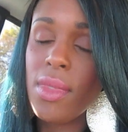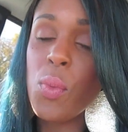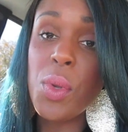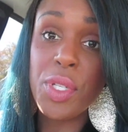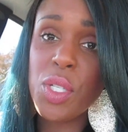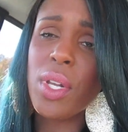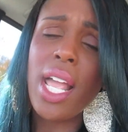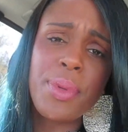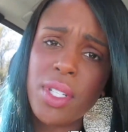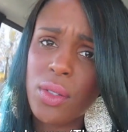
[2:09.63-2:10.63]
we would do, and
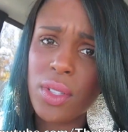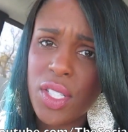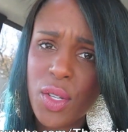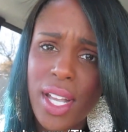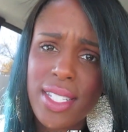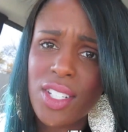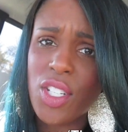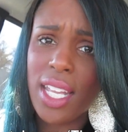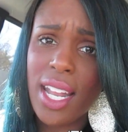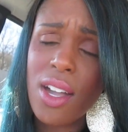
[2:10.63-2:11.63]
absolutely, so you guys can
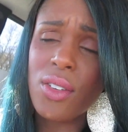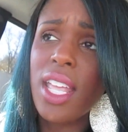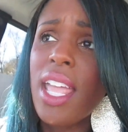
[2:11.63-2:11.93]
check it out.